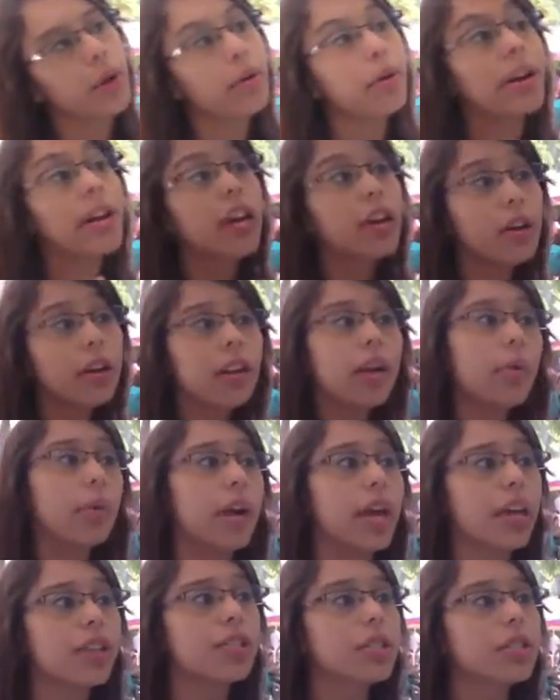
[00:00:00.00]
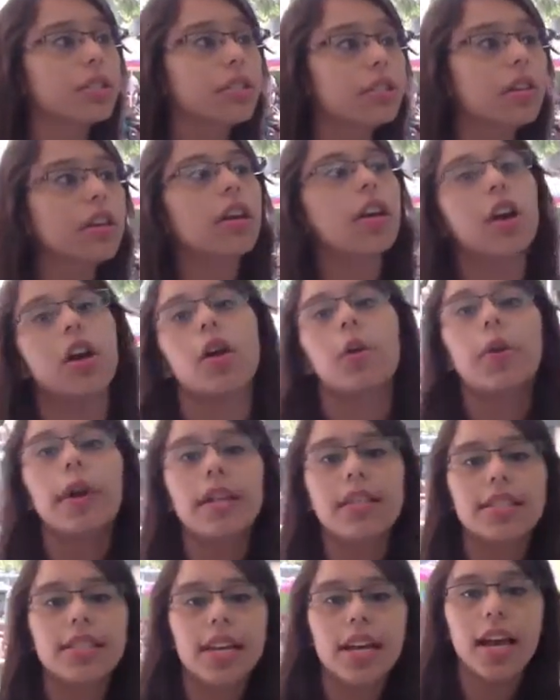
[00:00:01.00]
in collaboration
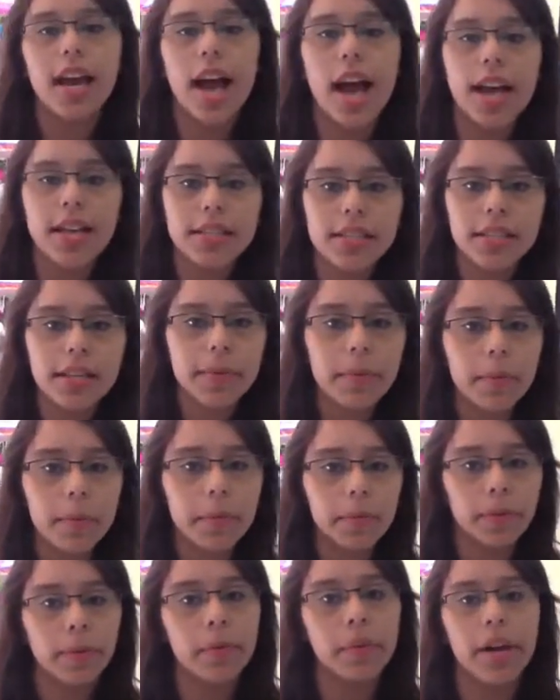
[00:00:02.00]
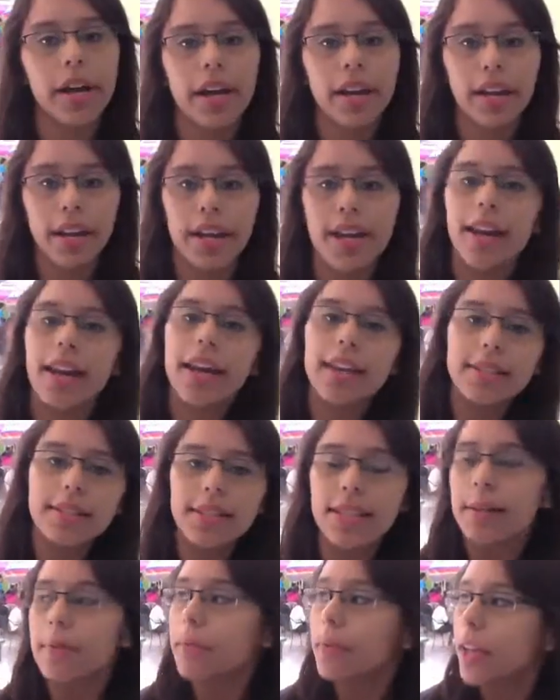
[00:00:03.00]
with the iGEM-UANL
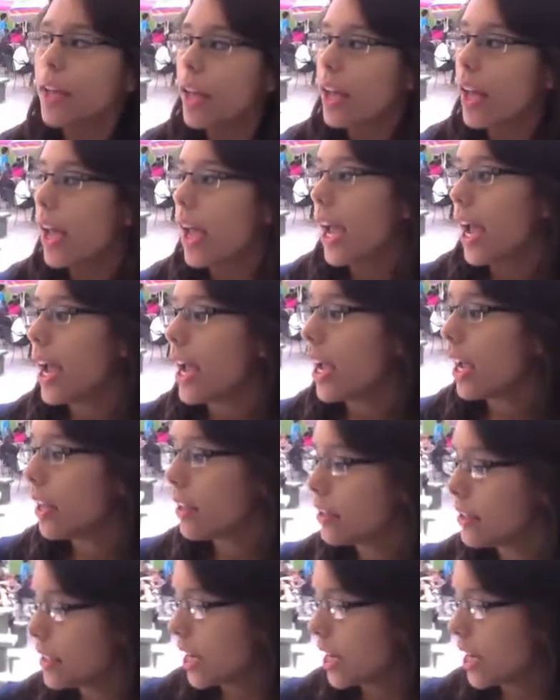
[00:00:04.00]
team, and